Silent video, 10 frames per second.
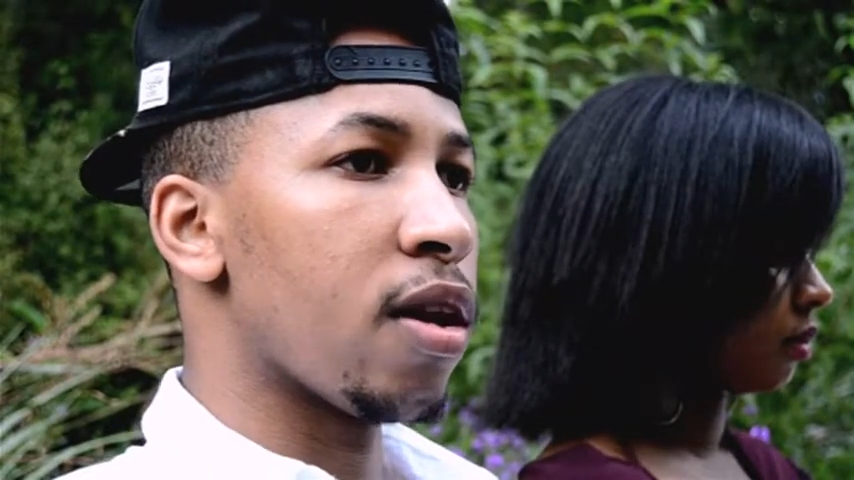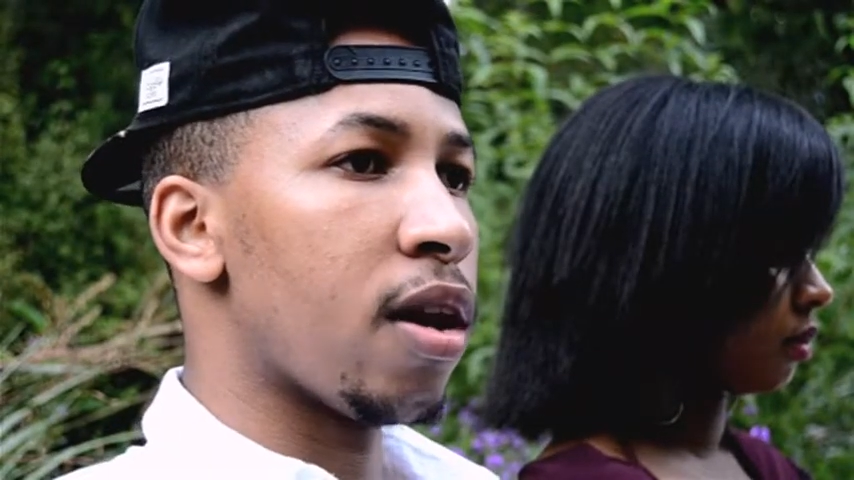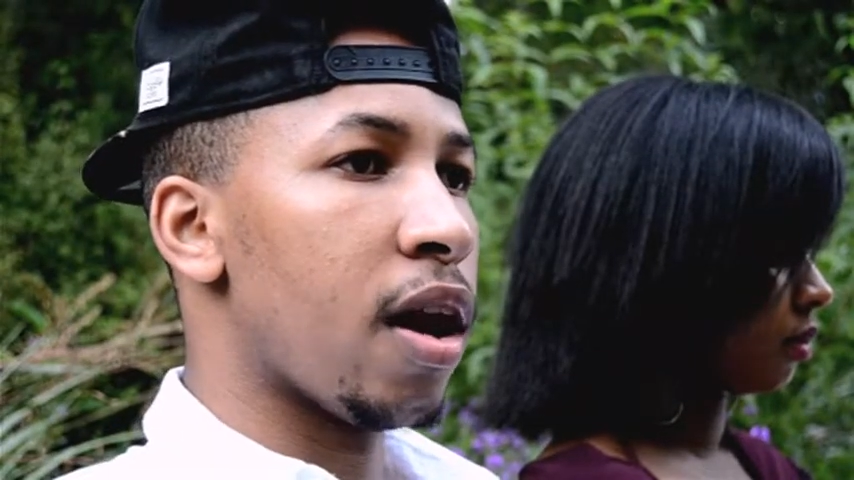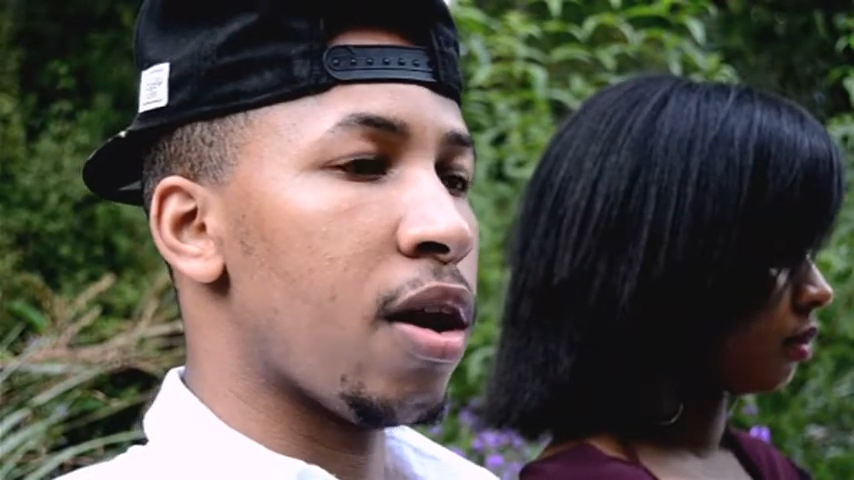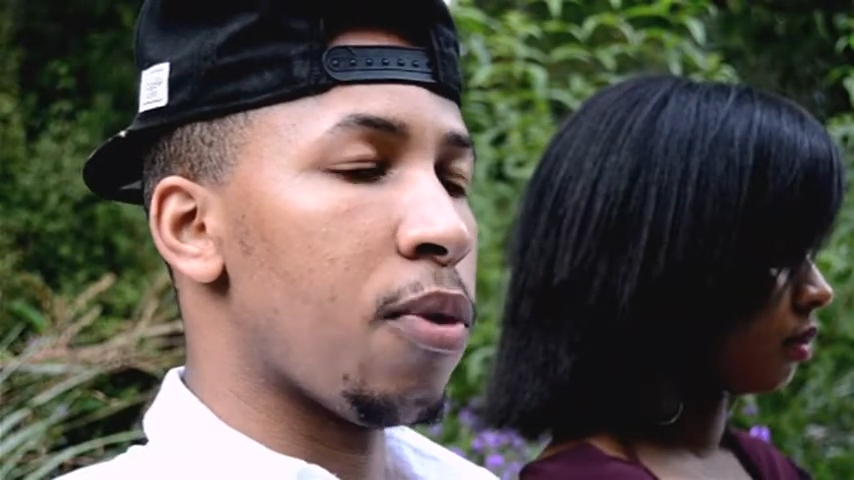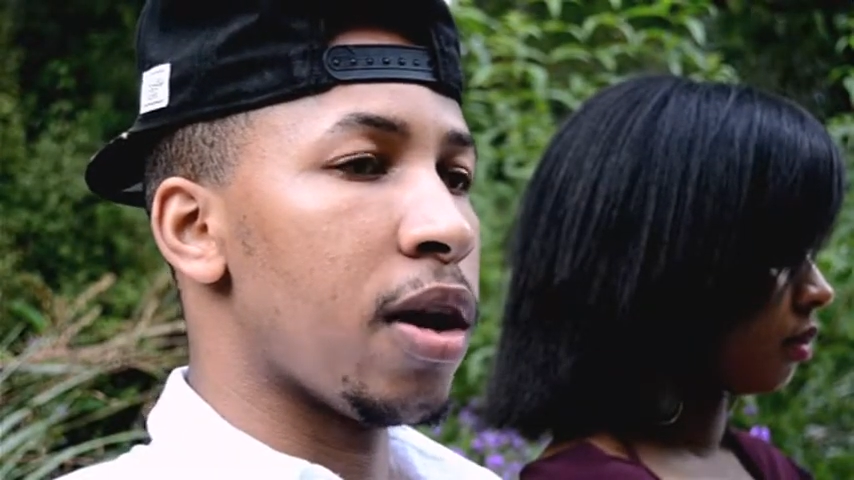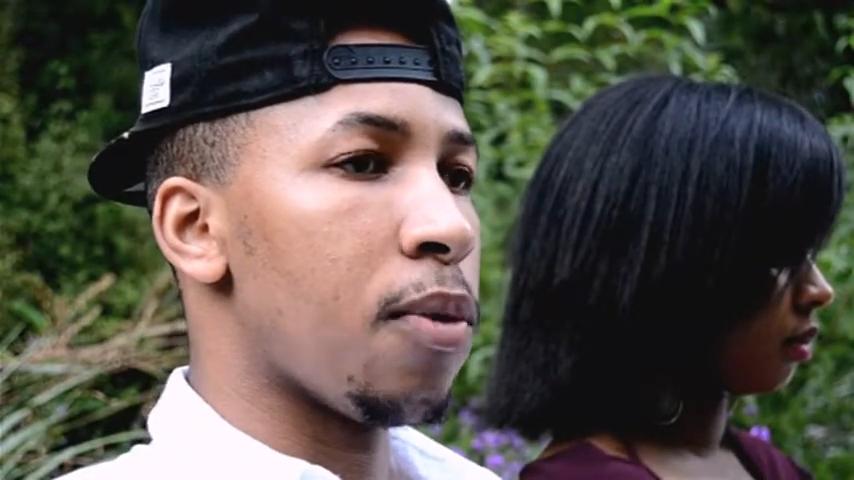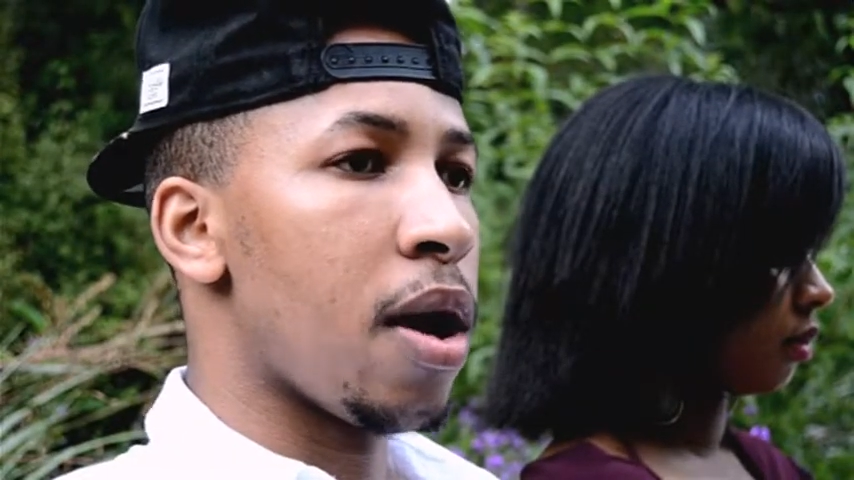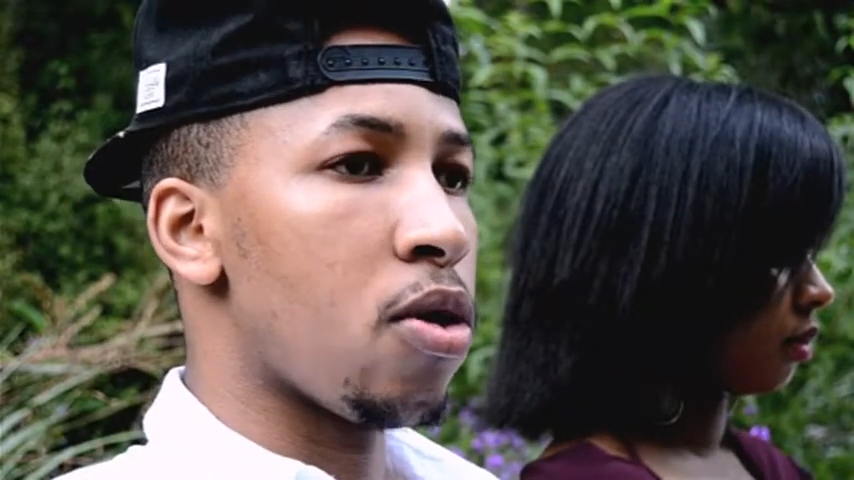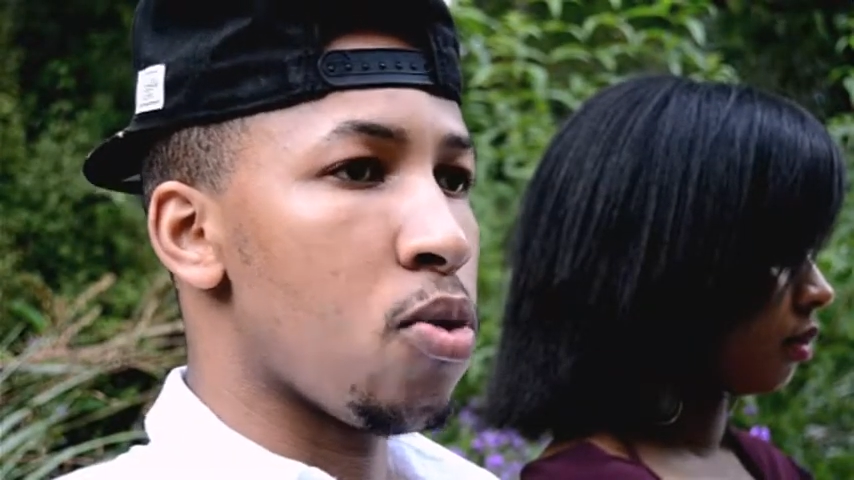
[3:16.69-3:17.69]
that they were the
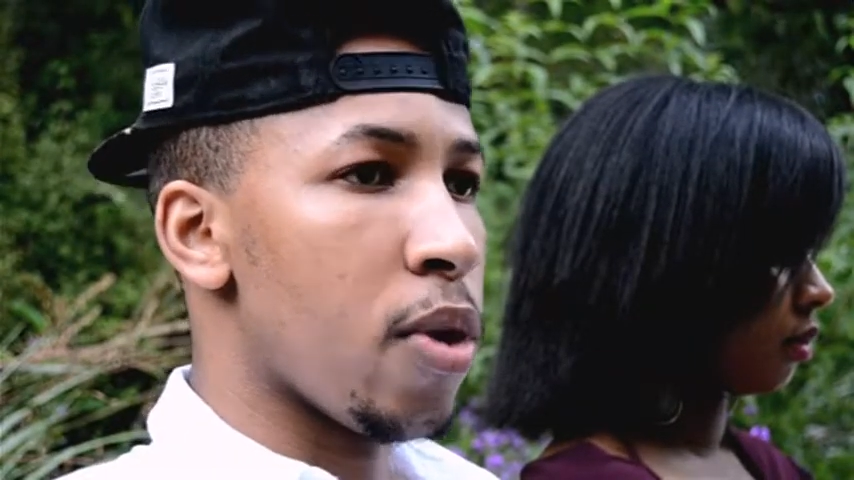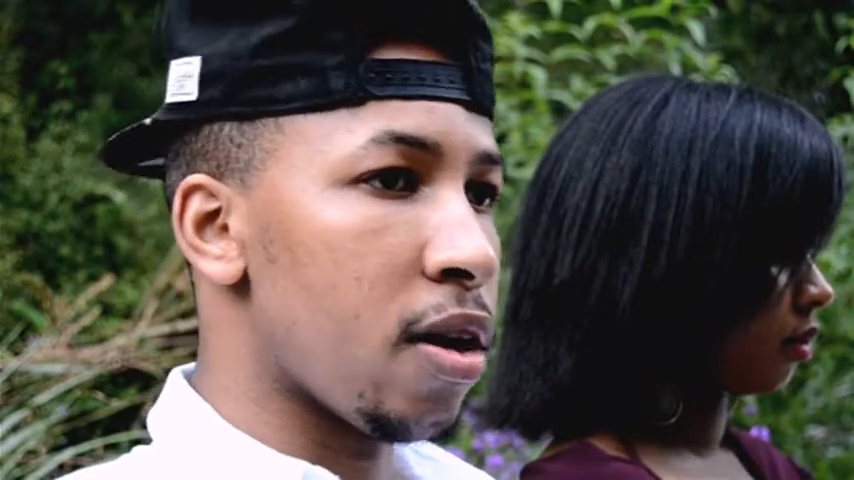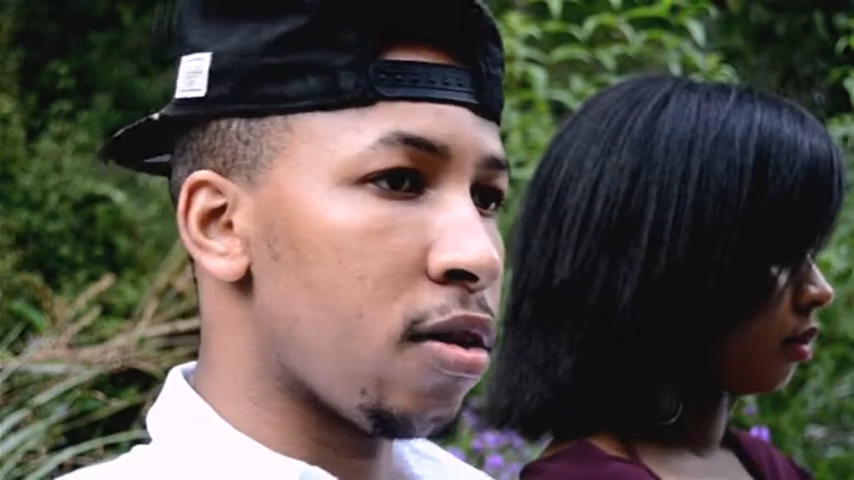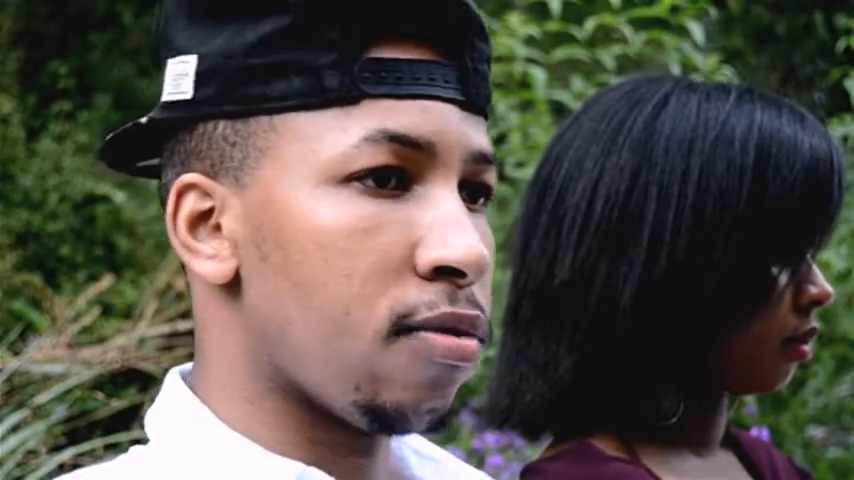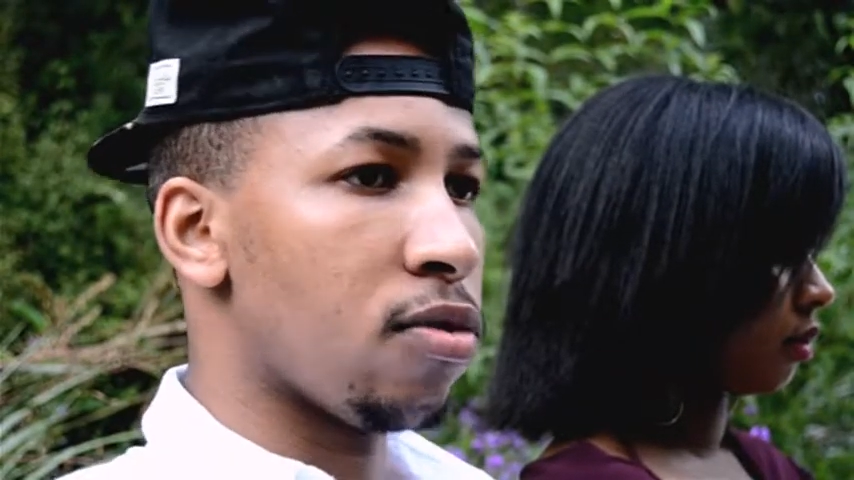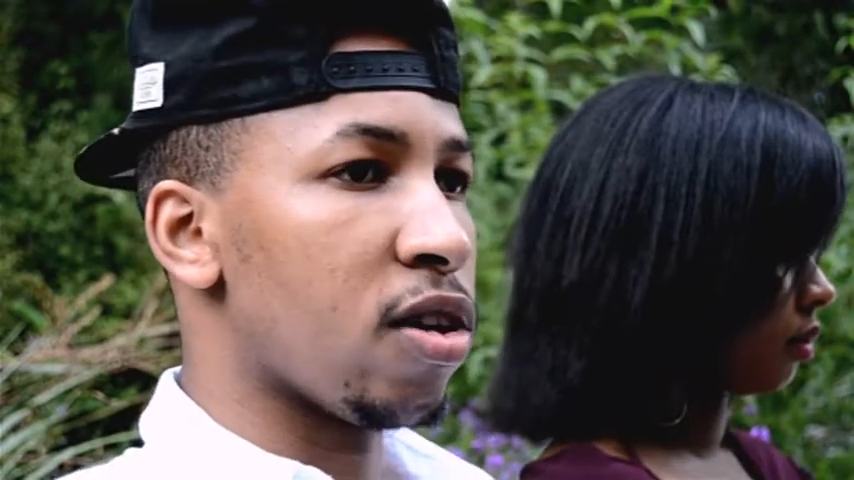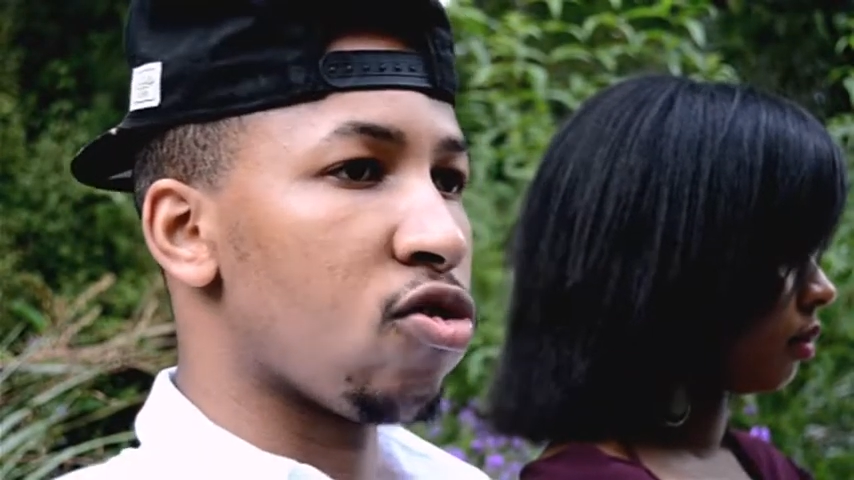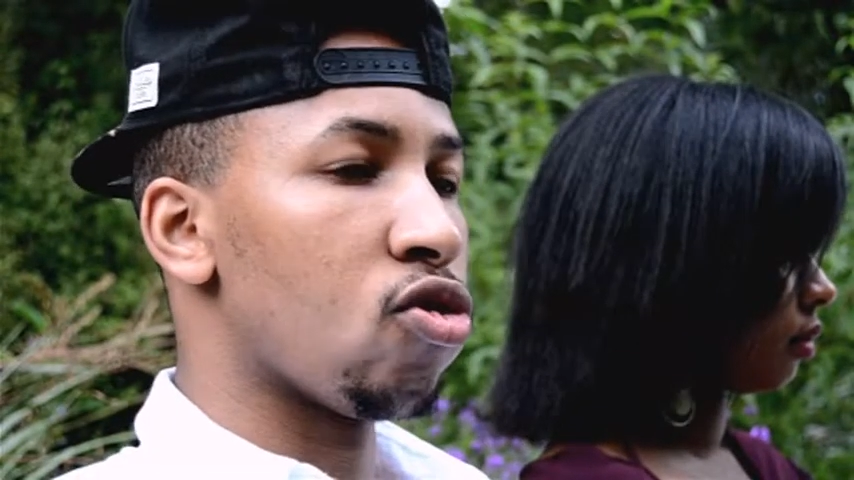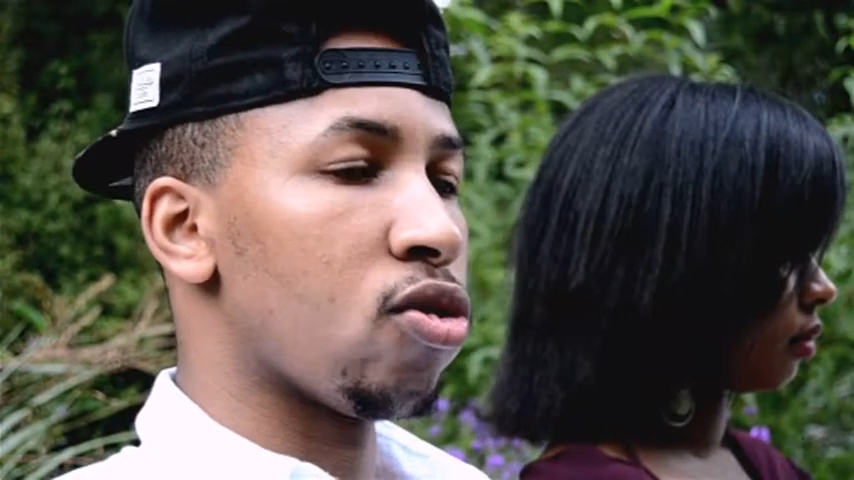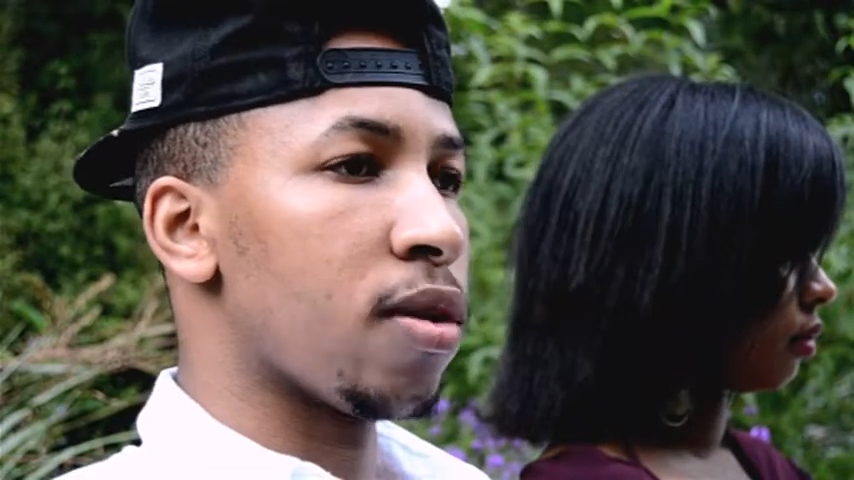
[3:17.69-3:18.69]
one who were just
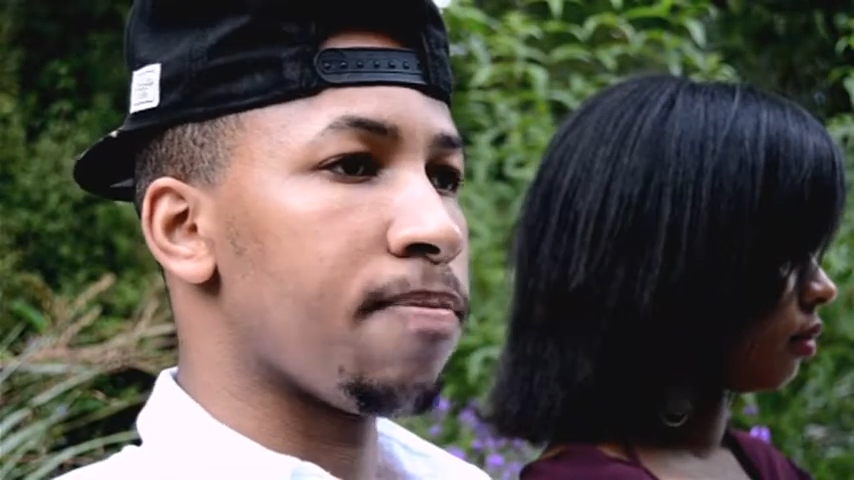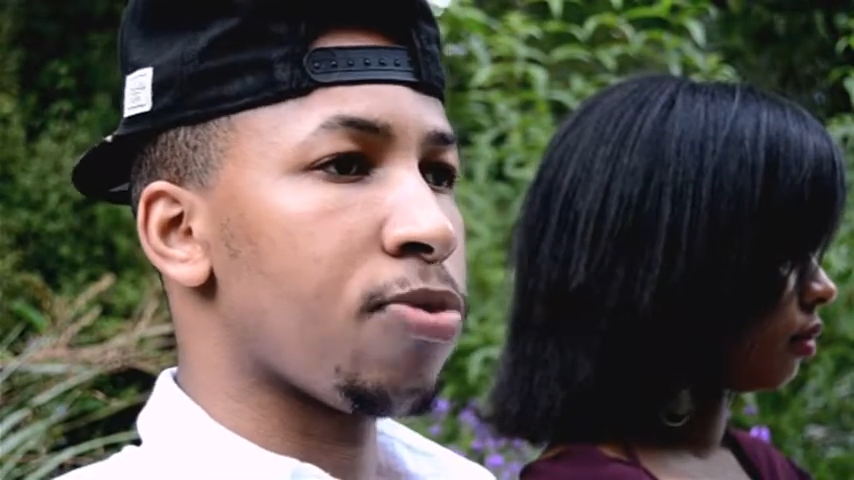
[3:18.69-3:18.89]
shooting.